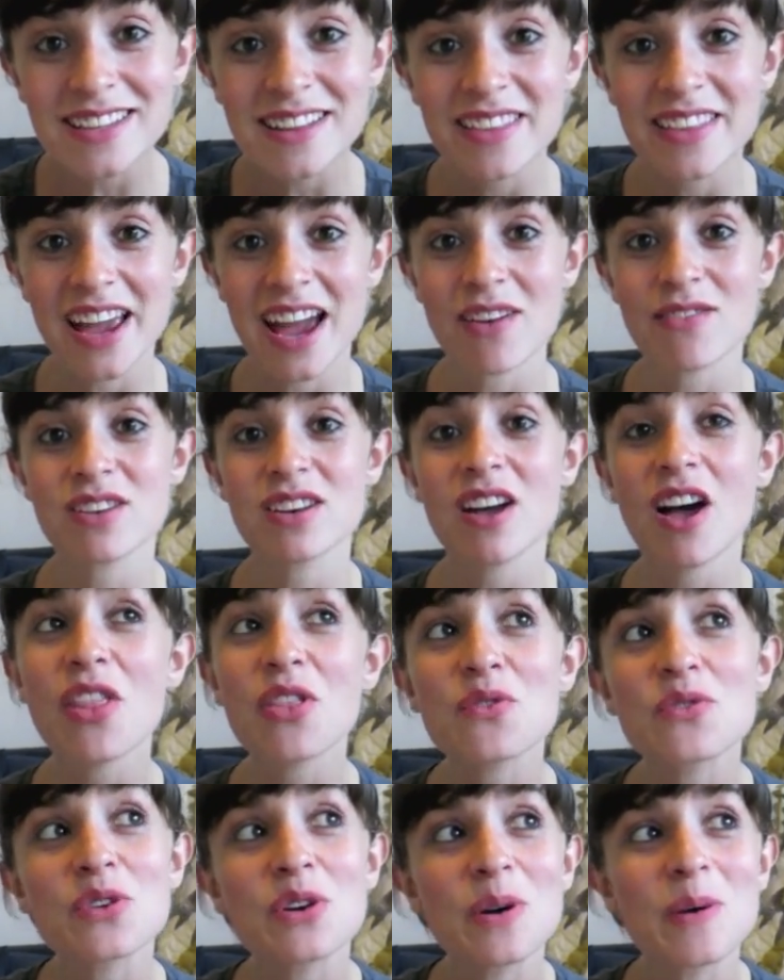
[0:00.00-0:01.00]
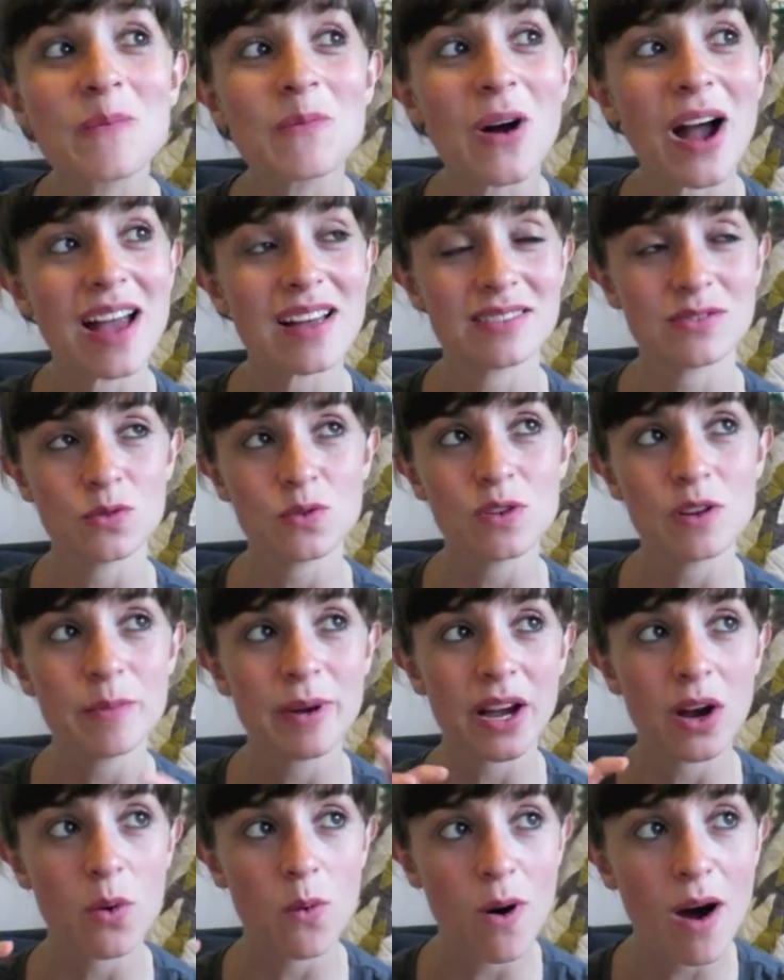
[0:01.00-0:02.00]
And then they have another room where it's all a
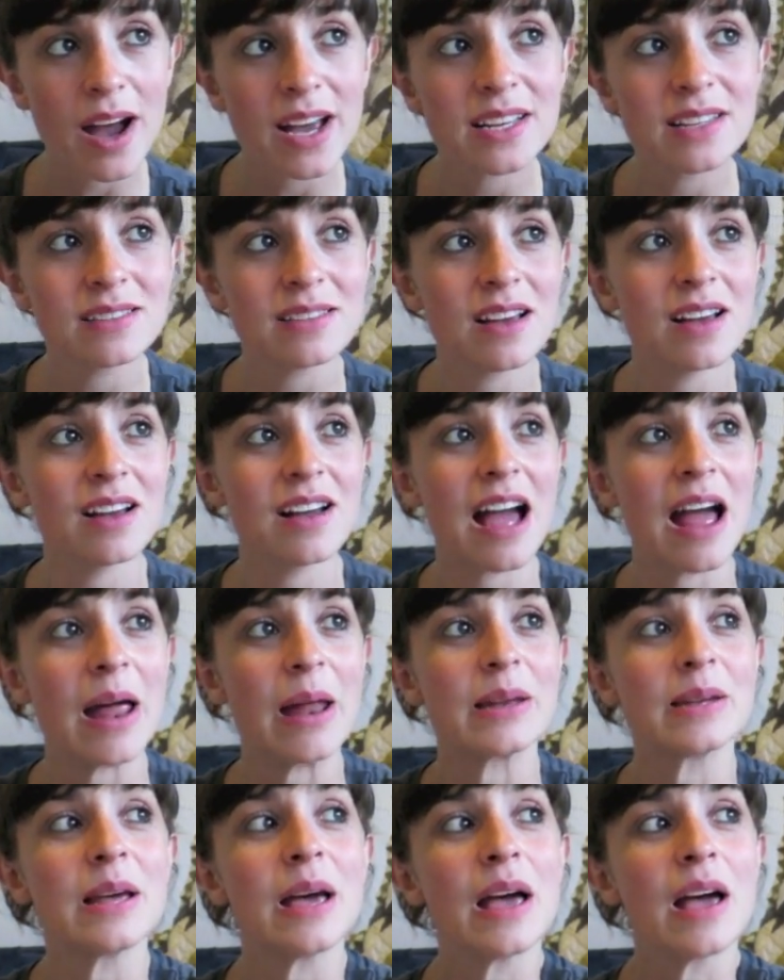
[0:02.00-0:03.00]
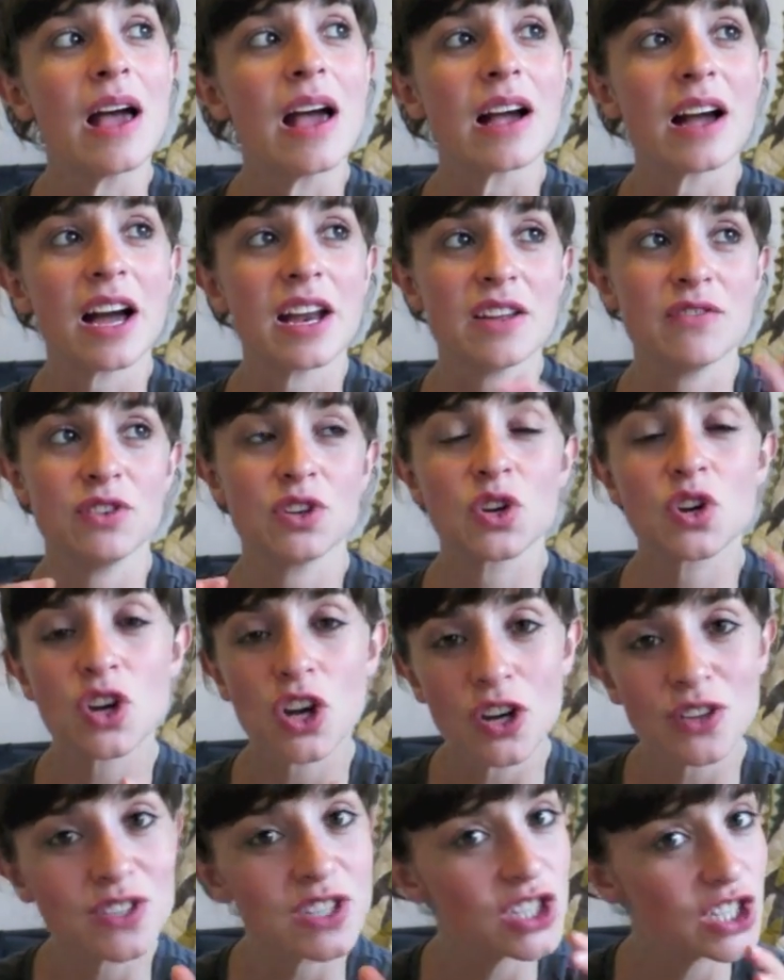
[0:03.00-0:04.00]
bit quieter and kind of you can
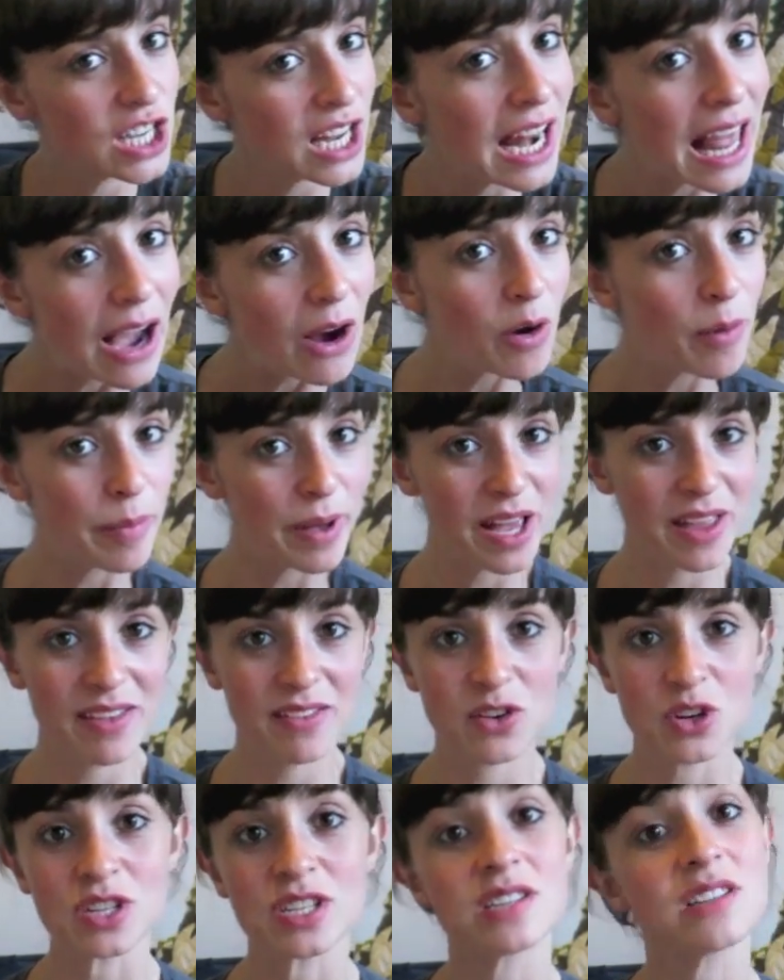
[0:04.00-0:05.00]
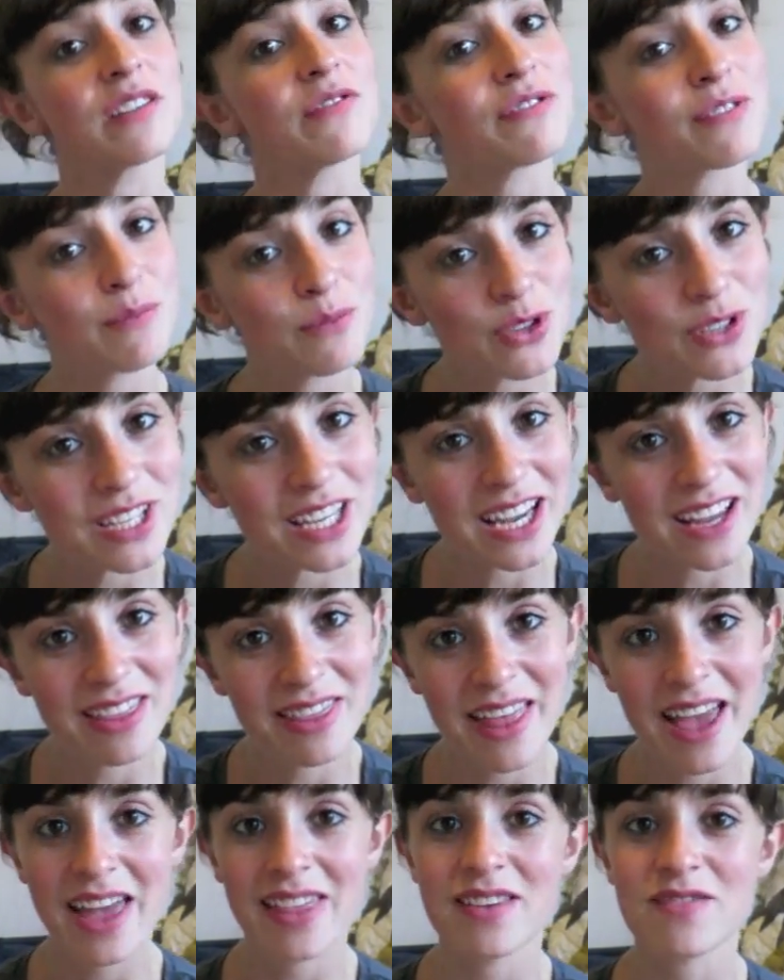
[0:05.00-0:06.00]
go to chill out a bit, and they've got different music
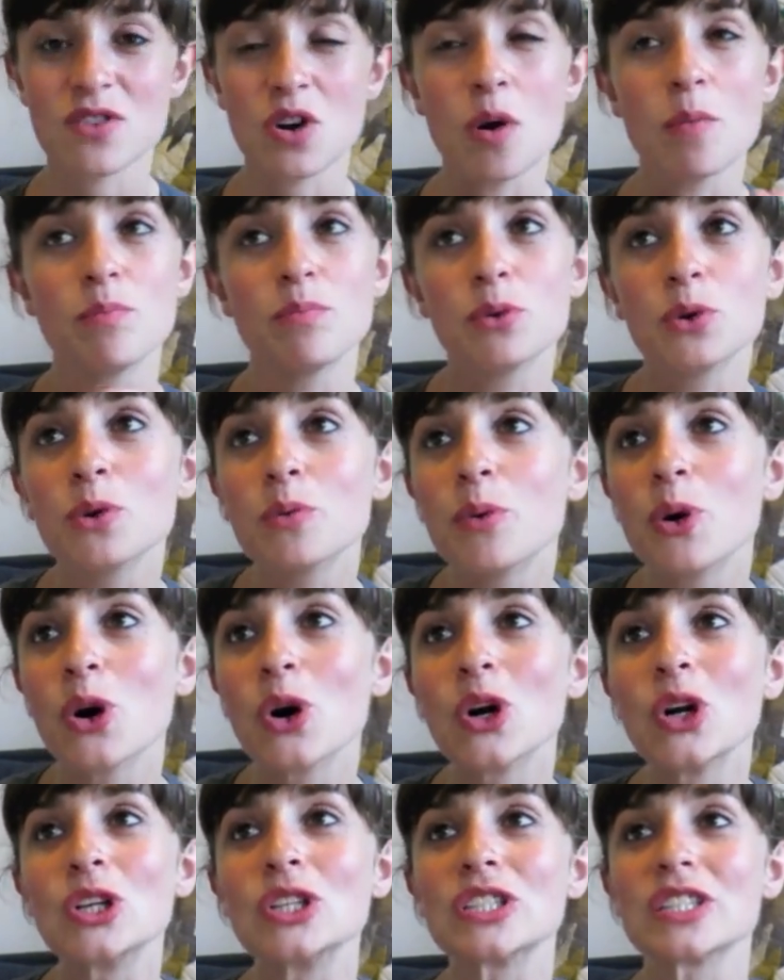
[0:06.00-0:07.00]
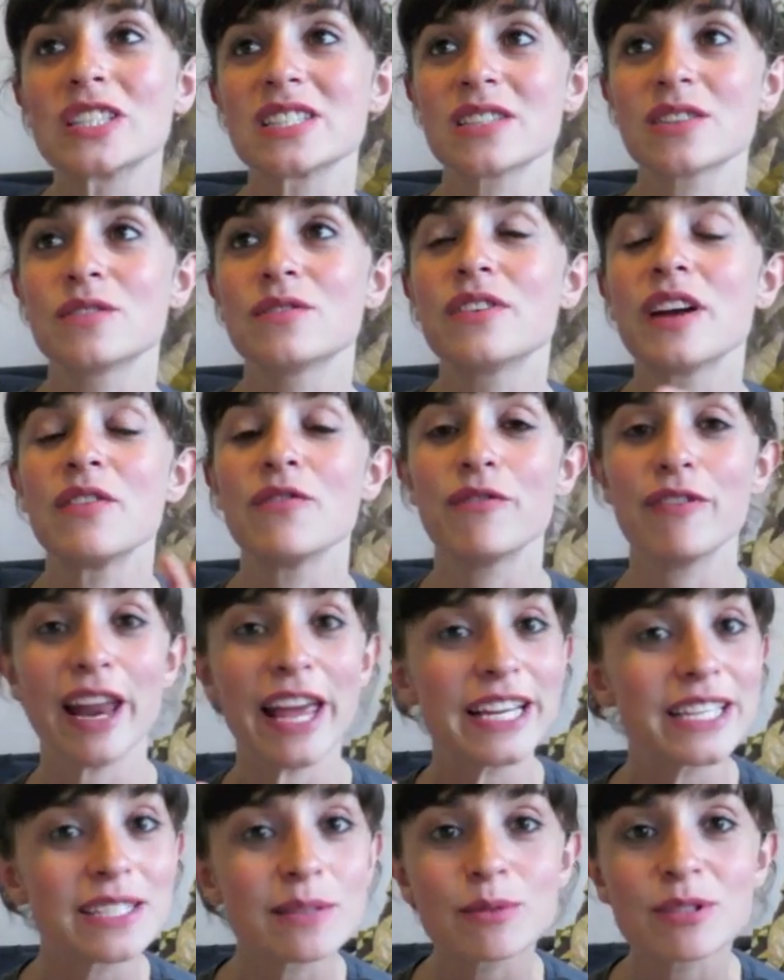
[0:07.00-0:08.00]
in there. And they've got a ball pond and sort of
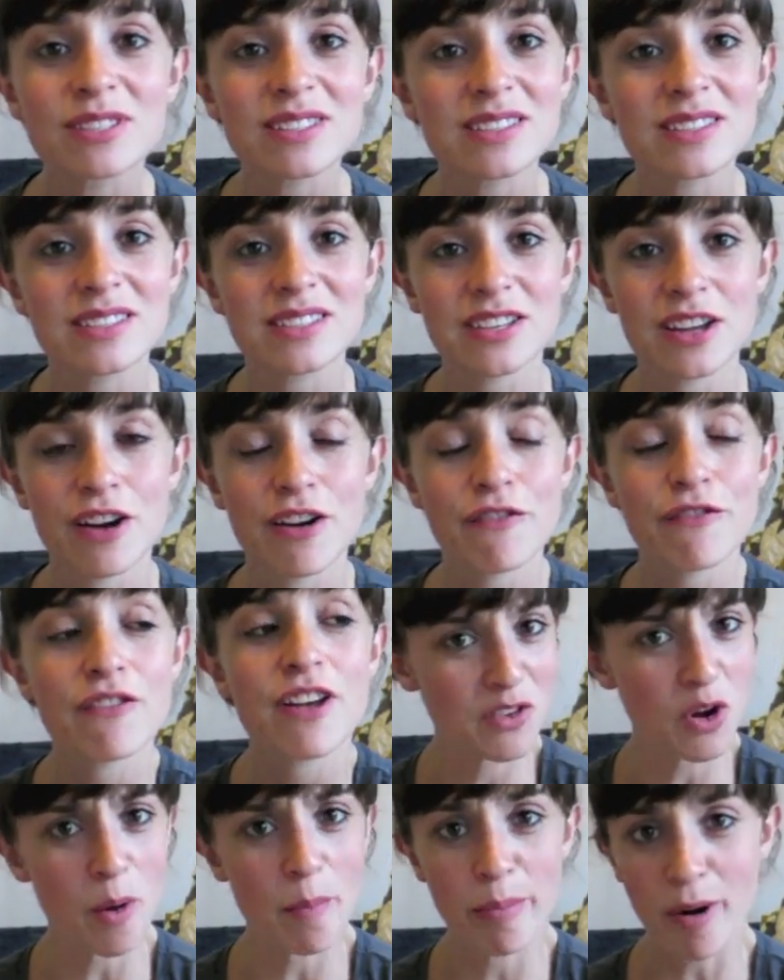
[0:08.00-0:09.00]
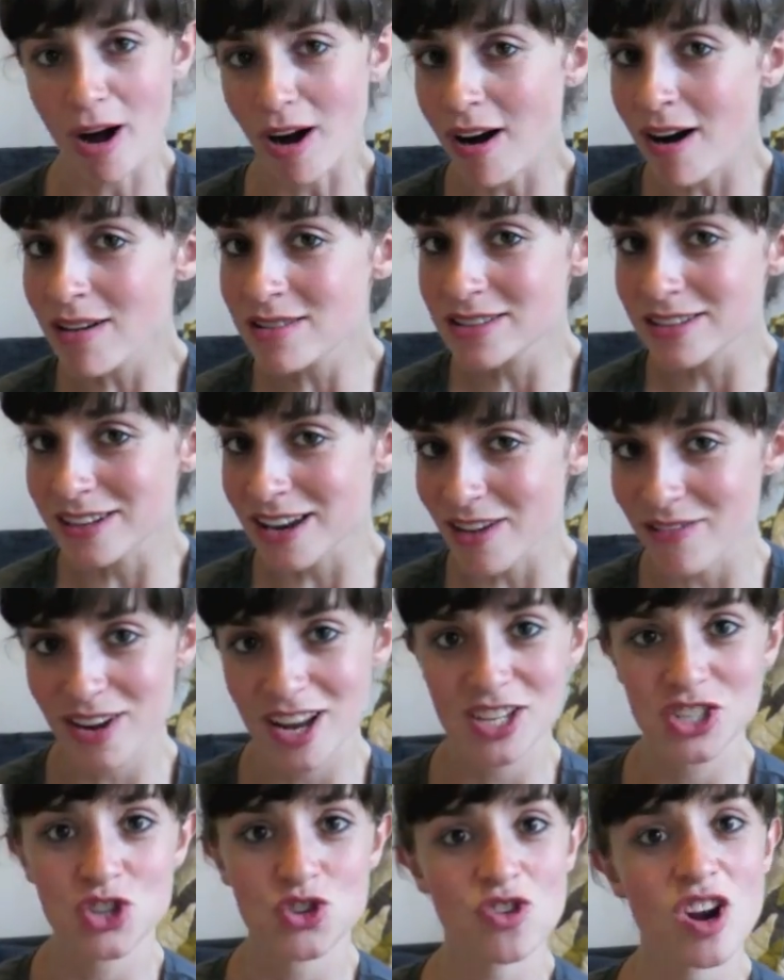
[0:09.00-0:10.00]
inflatables and stuff. And they've got a bar so you can have a
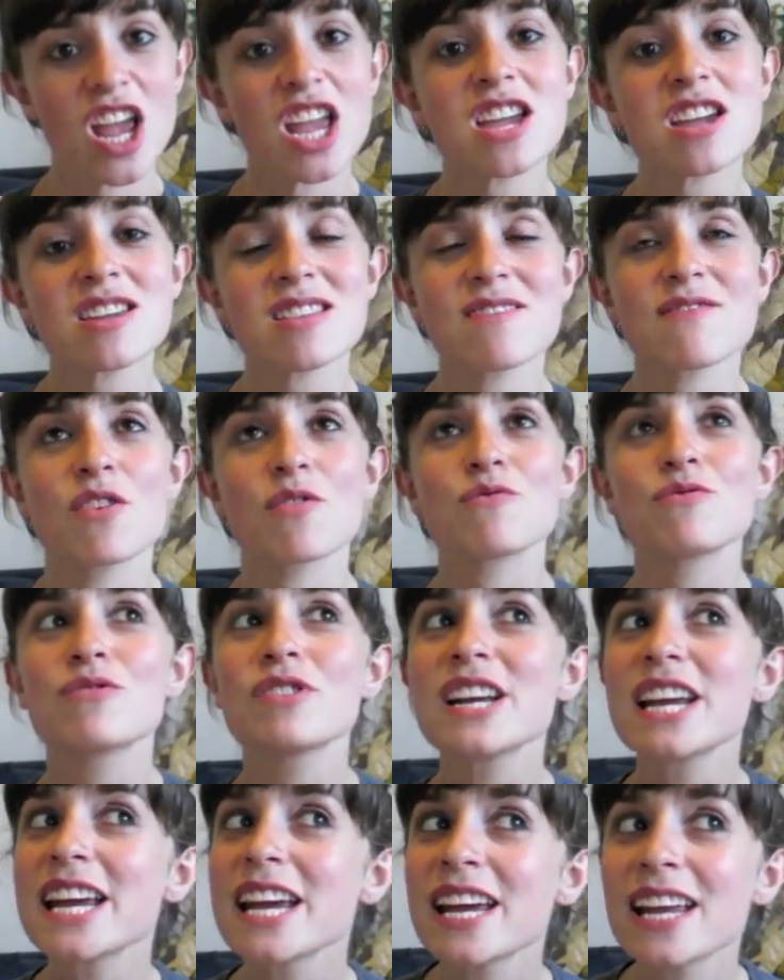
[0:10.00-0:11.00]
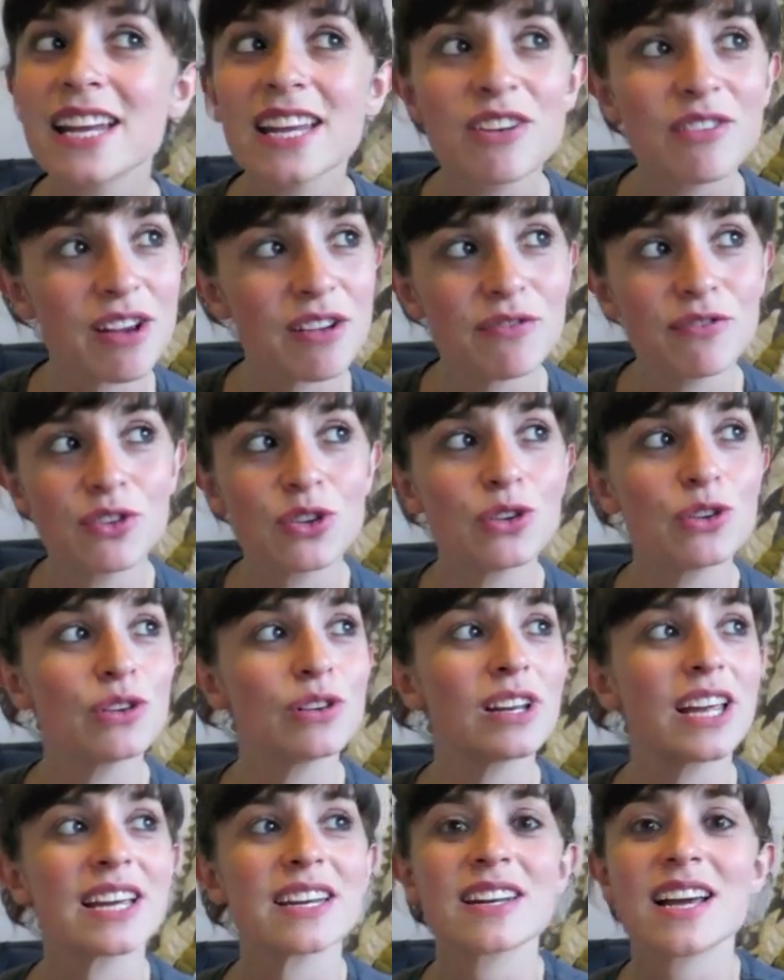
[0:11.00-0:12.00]
nice drink. They've got really great
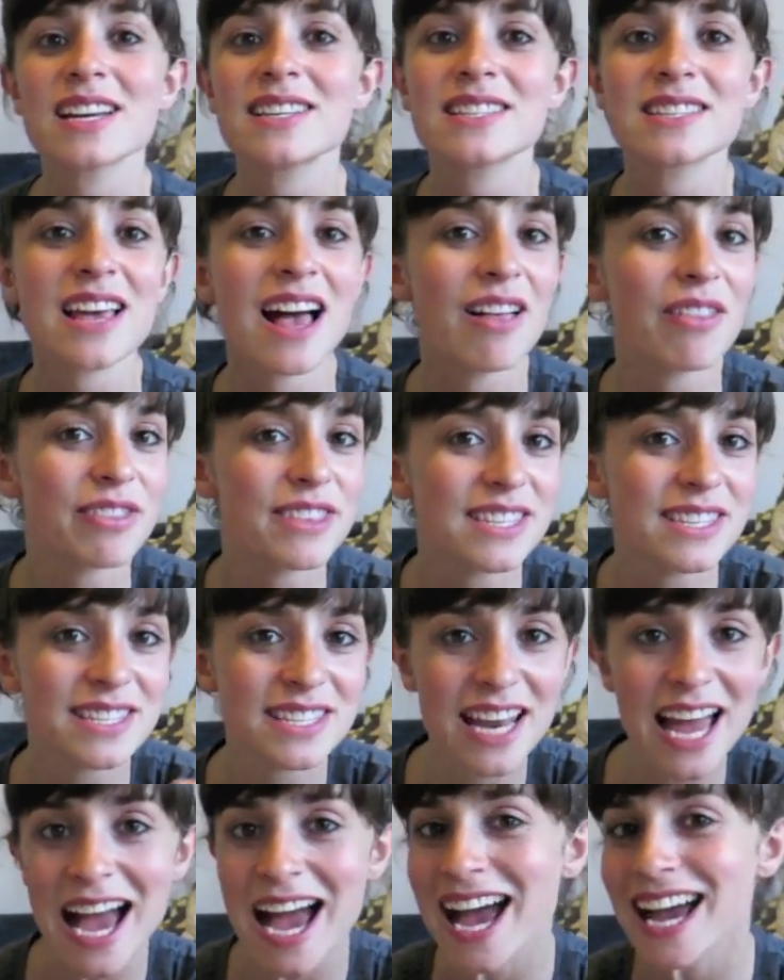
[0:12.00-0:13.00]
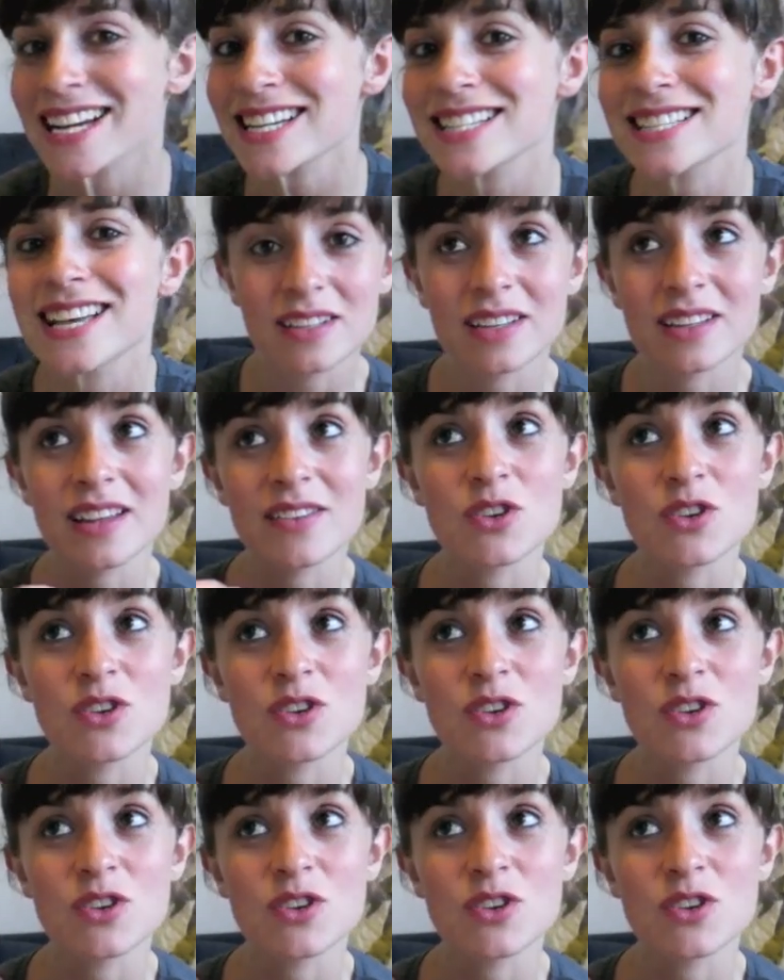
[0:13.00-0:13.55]
food, like nice healthy snacks.